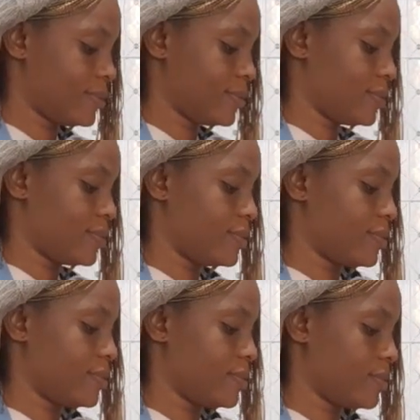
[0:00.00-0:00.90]

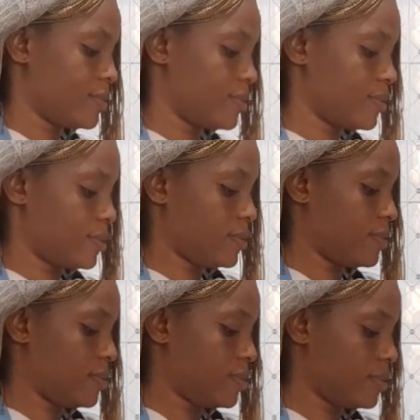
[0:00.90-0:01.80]

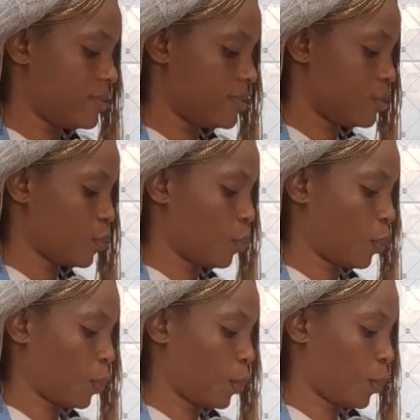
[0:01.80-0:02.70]

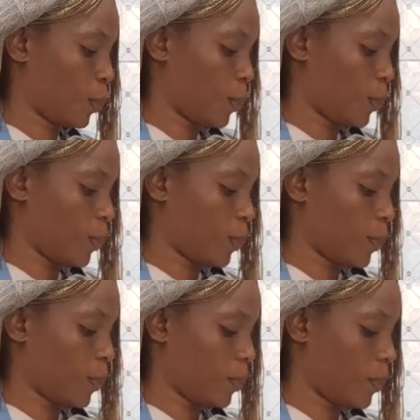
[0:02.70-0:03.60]

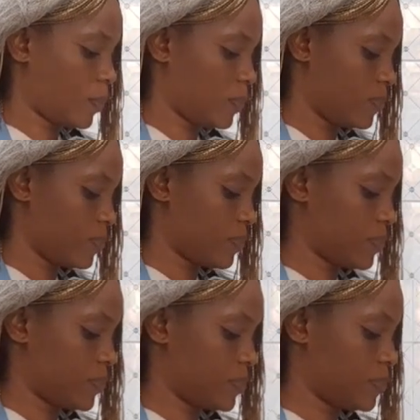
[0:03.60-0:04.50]

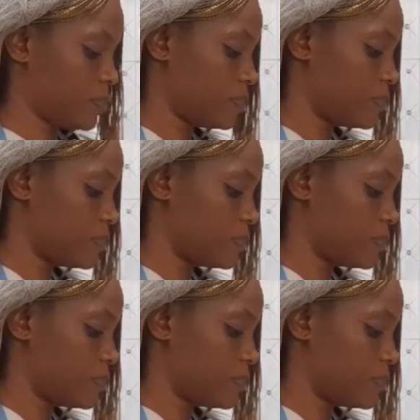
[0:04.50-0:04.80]
(silence)